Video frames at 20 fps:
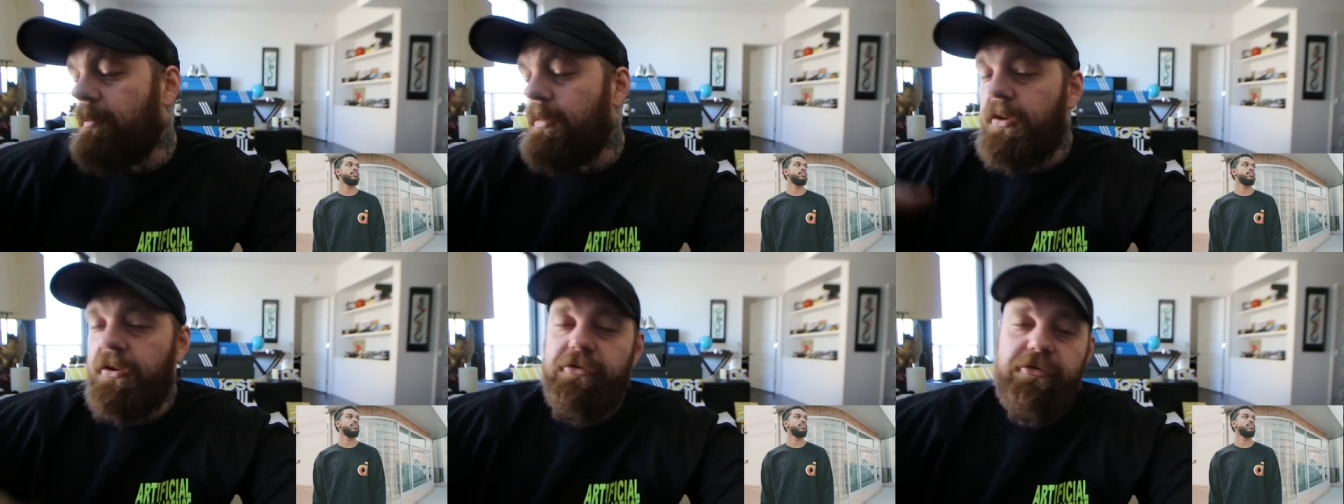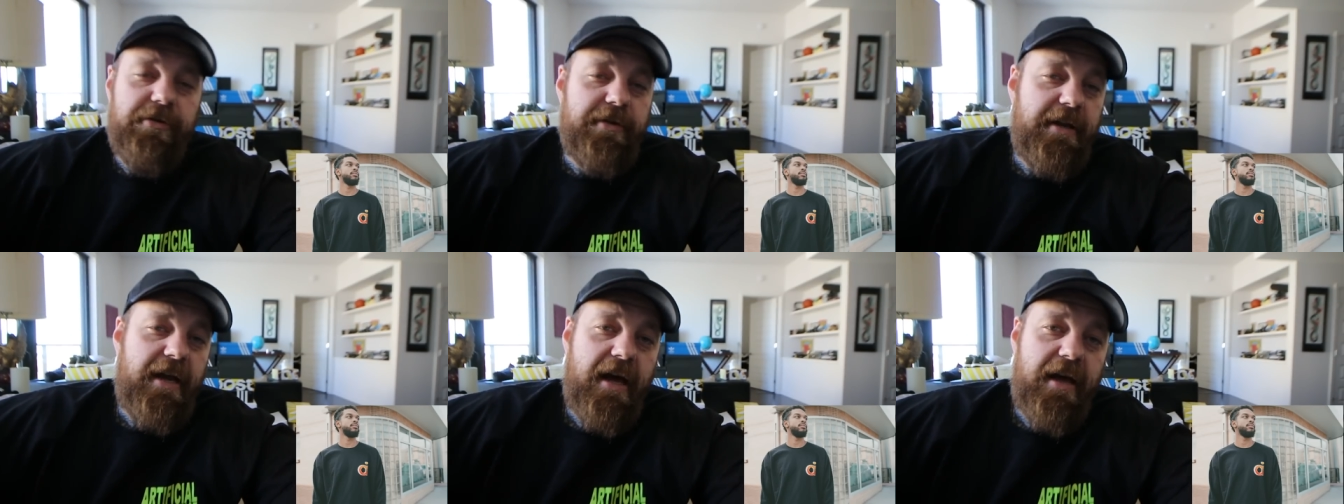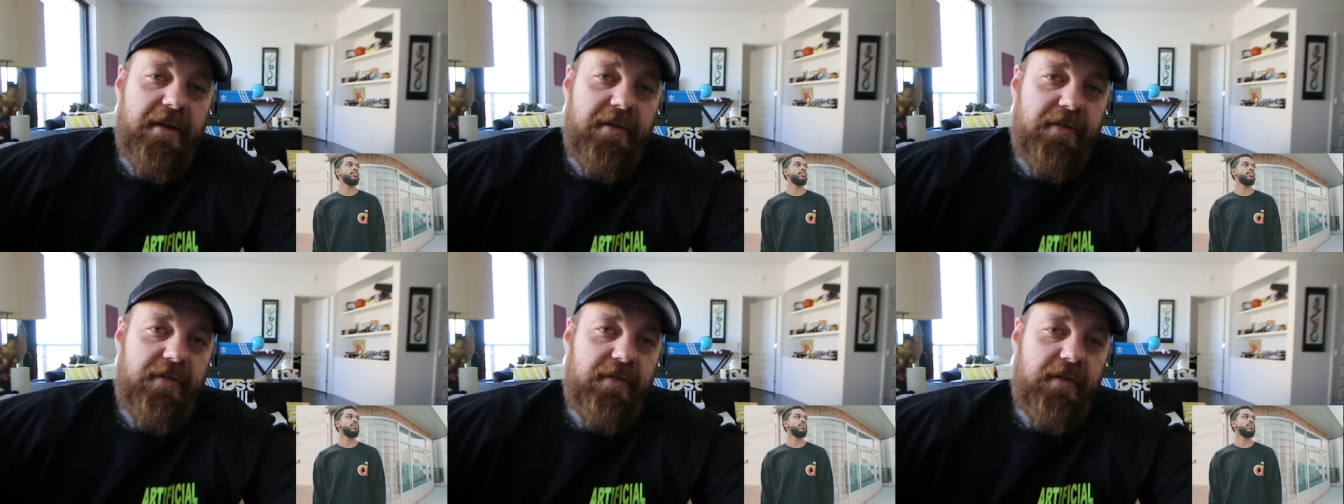
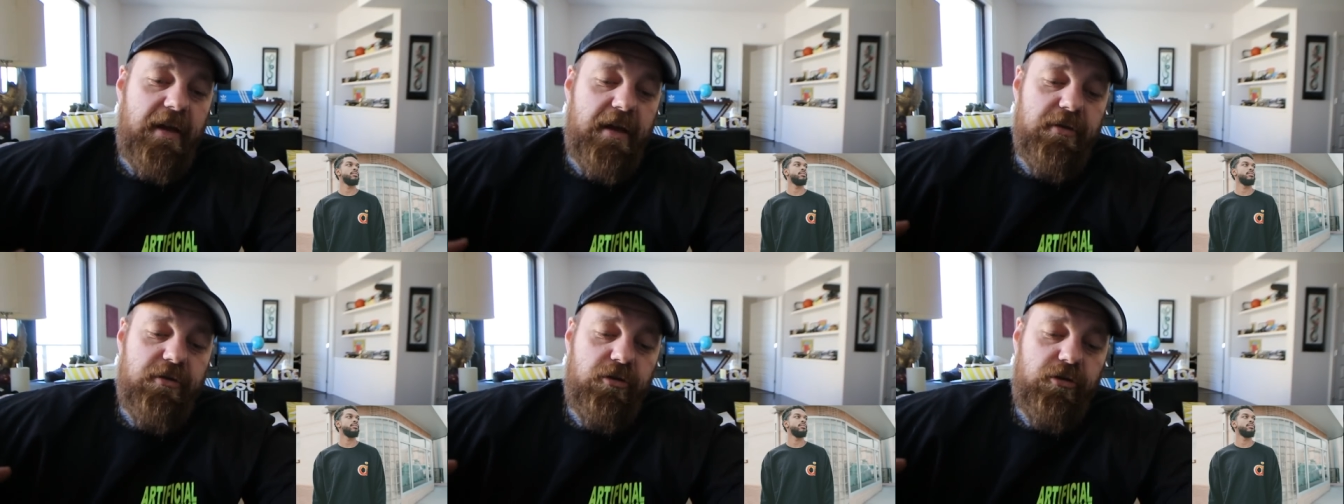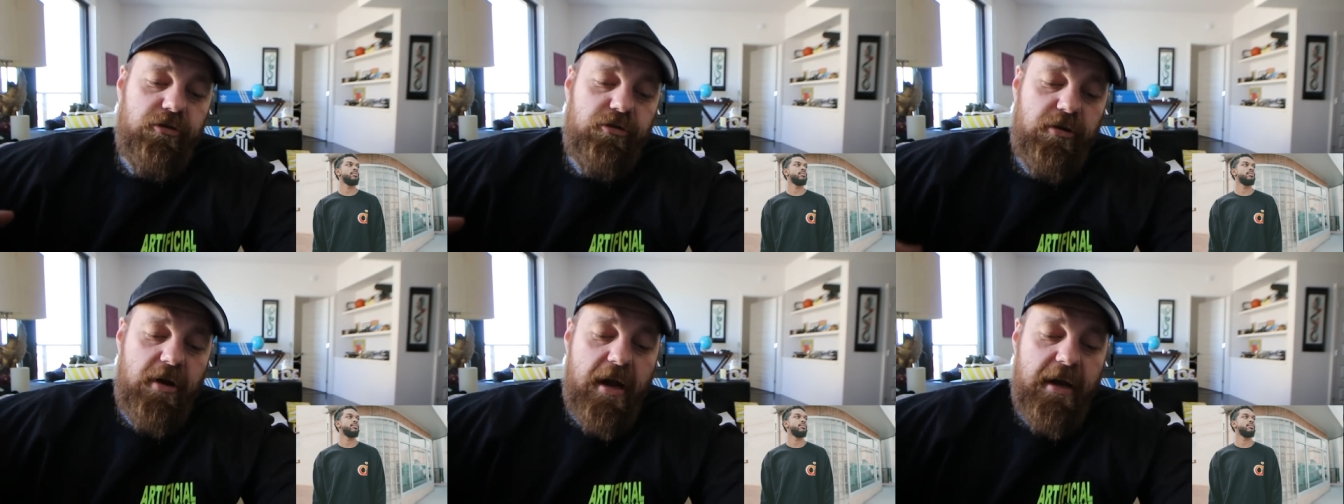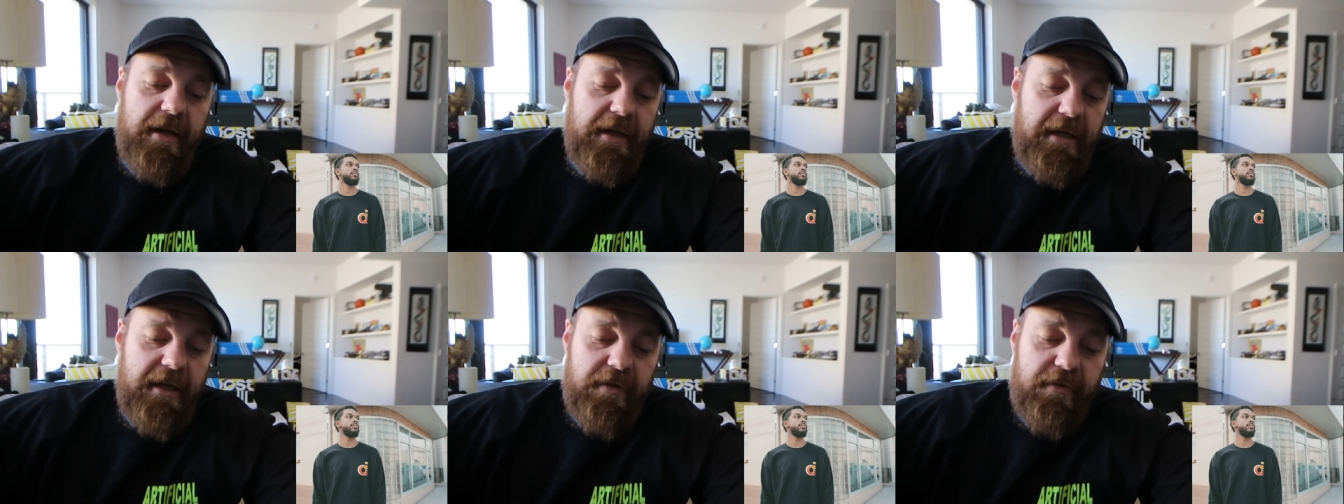merchandise and just
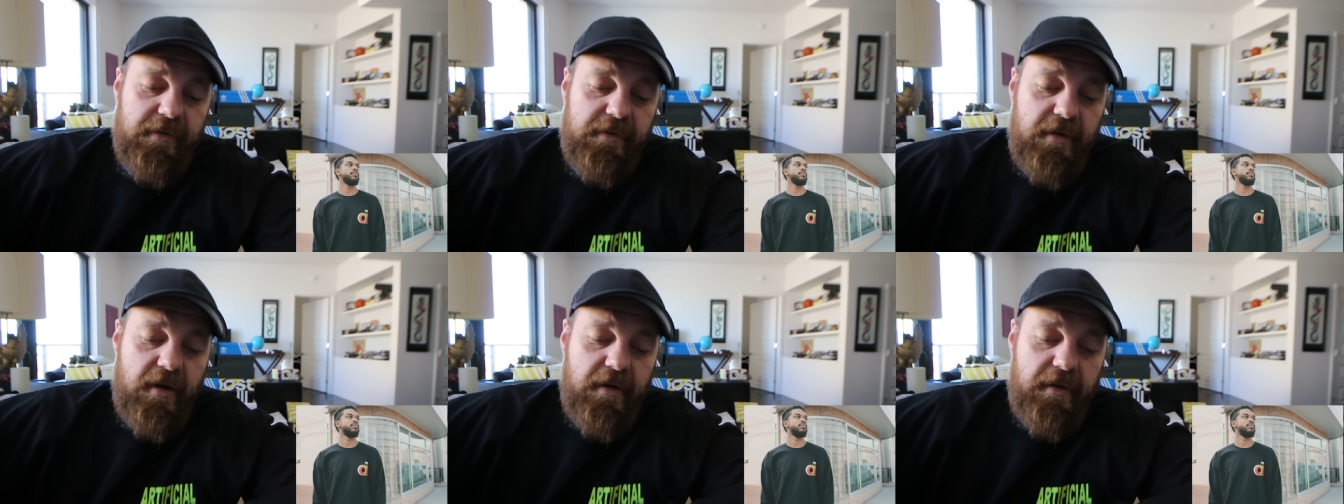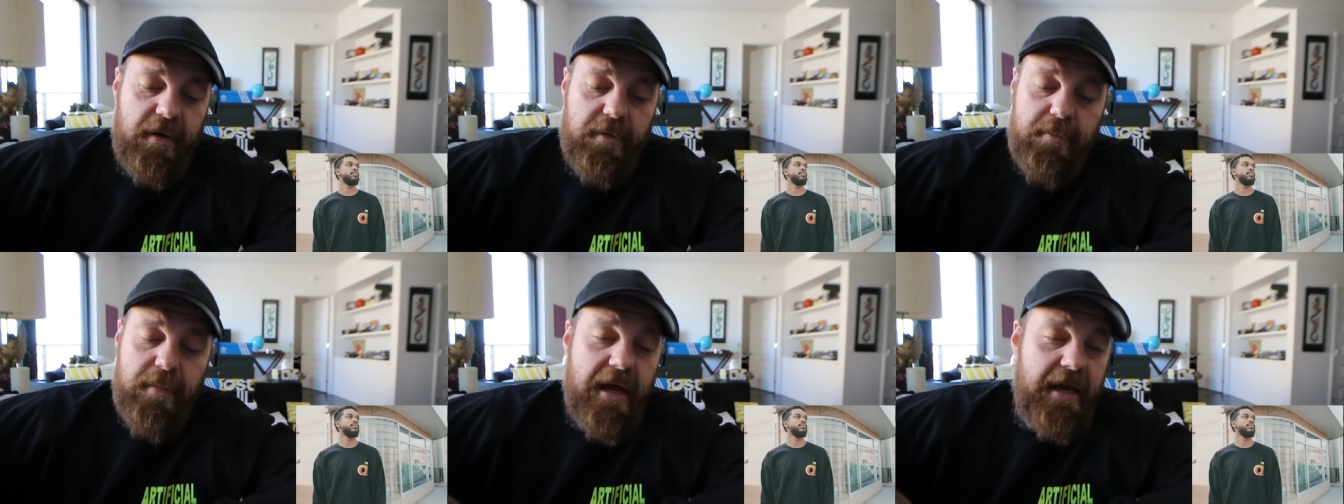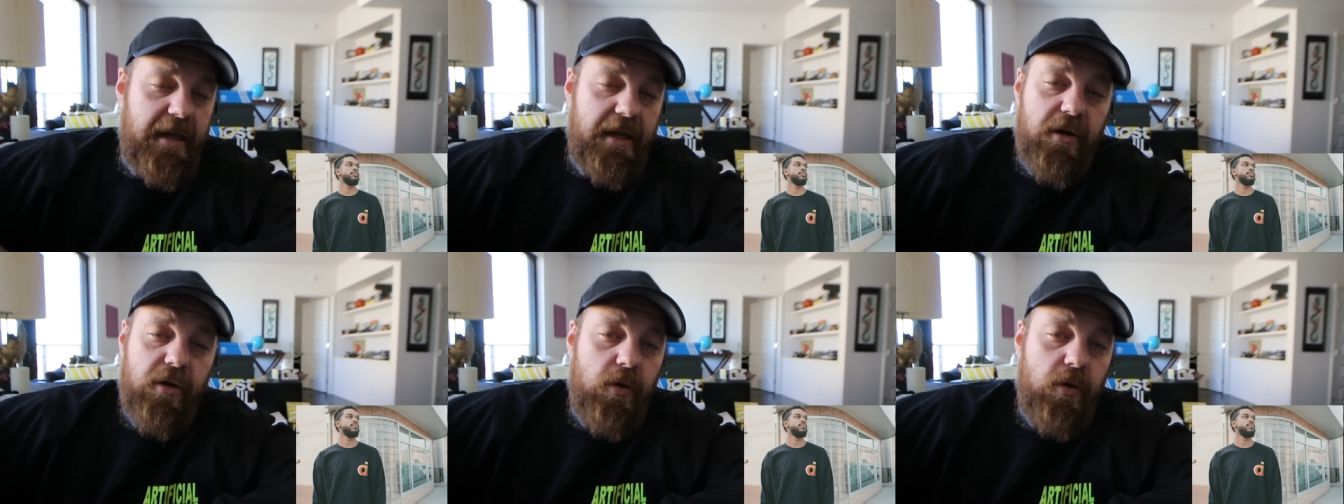trying to get stuff like making